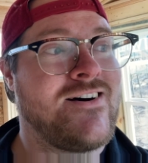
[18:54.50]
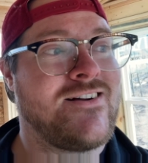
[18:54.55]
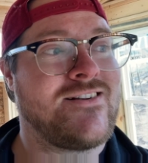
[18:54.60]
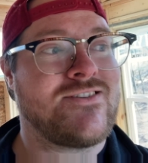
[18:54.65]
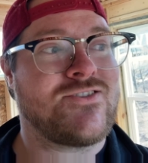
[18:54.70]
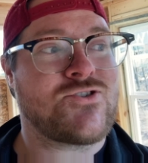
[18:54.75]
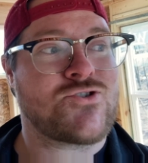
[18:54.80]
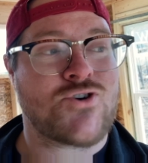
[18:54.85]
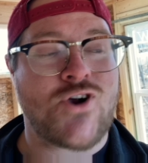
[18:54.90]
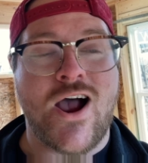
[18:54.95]

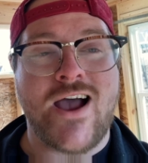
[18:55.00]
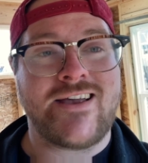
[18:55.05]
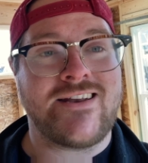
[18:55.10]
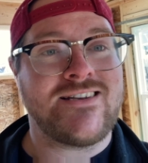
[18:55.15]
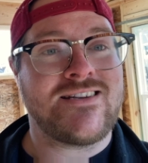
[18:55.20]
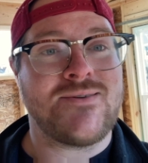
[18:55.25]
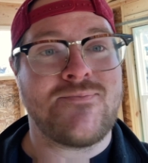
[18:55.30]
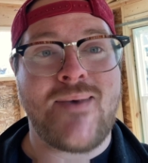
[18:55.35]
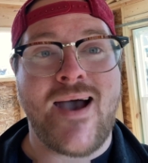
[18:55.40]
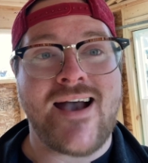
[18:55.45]
trying
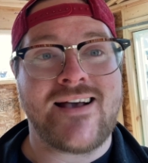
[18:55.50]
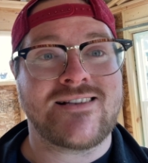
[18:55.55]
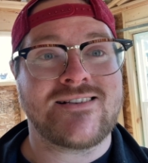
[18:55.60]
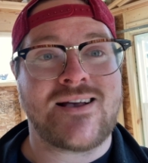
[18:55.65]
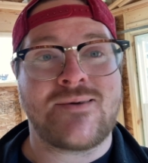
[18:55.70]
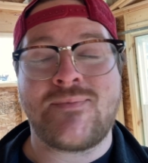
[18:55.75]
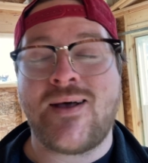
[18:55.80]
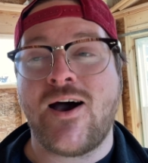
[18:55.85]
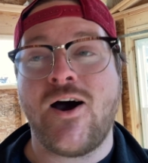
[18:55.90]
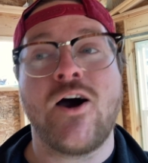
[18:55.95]
to max.
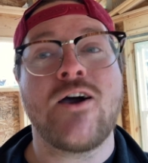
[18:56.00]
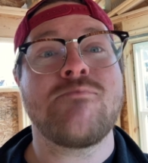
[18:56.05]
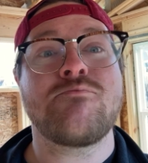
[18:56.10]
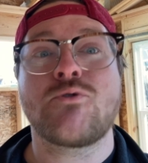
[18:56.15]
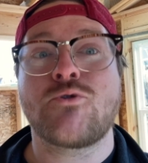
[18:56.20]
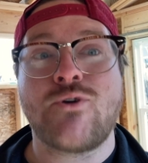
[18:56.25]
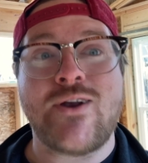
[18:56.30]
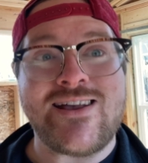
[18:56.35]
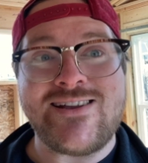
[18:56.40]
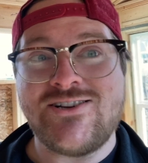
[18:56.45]
I'm not
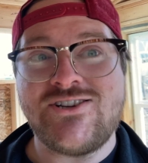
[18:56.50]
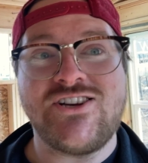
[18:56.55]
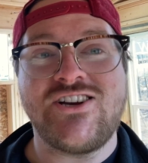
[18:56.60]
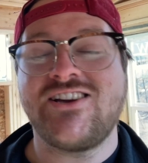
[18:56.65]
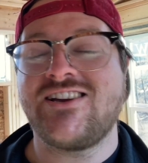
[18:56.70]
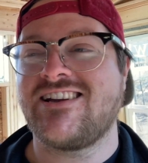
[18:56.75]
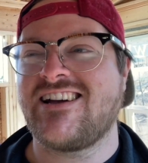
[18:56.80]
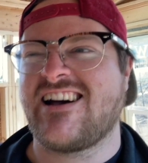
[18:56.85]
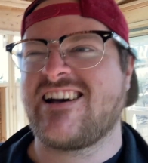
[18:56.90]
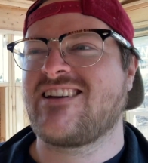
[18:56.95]
hyper
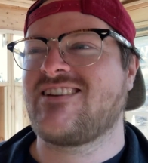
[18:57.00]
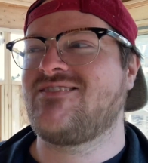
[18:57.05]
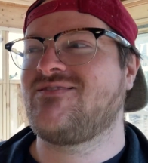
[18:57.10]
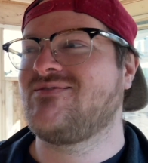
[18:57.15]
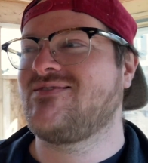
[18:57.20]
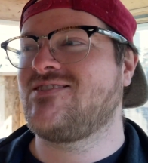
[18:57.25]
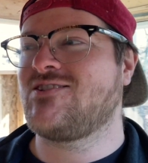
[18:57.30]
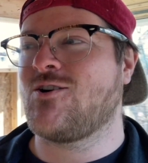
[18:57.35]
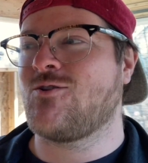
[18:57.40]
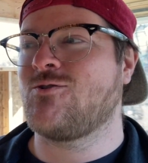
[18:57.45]
ranging.
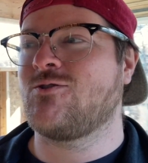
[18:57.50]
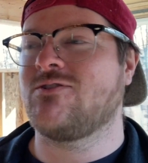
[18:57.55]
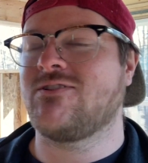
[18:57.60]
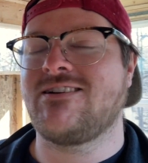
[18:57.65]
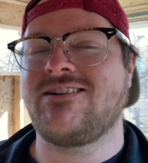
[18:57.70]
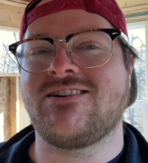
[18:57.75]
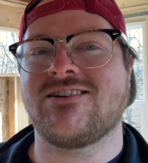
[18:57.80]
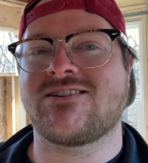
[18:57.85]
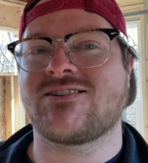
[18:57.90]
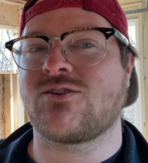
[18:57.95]
I'm
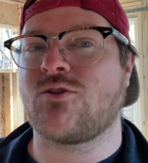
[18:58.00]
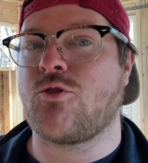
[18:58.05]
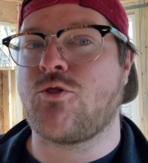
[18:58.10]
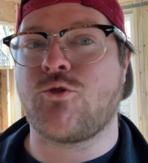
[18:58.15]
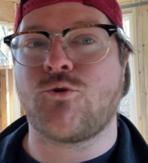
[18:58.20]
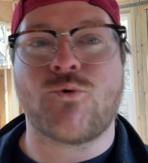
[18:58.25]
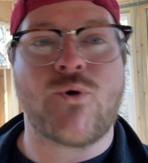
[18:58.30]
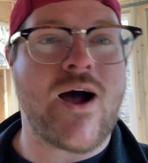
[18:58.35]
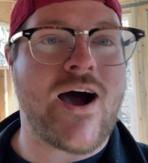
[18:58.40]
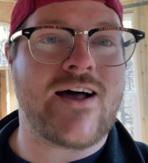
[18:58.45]
totally just
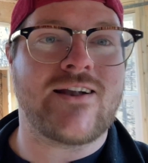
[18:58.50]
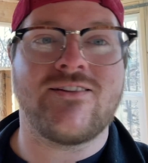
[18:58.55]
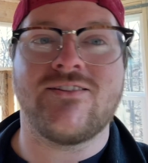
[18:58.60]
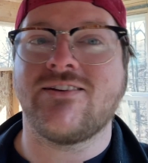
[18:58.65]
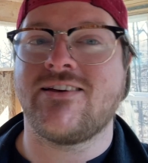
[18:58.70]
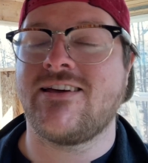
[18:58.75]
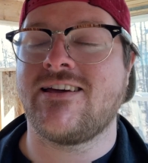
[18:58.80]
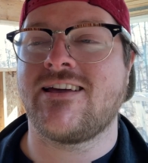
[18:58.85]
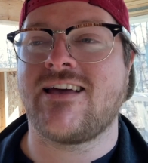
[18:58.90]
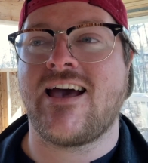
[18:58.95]

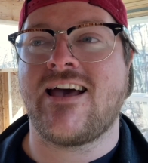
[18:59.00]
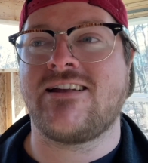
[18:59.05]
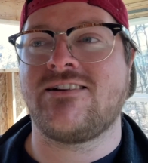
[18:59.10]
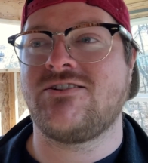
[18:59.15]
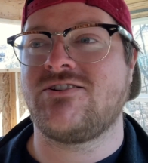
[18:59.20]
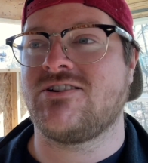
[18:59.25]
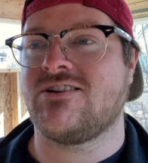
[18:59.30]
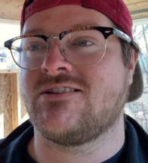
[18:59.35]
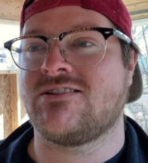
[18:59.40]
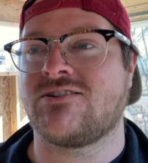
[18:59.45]
throttling and
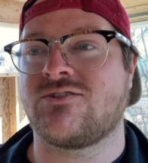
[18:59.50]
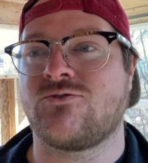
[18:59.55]
just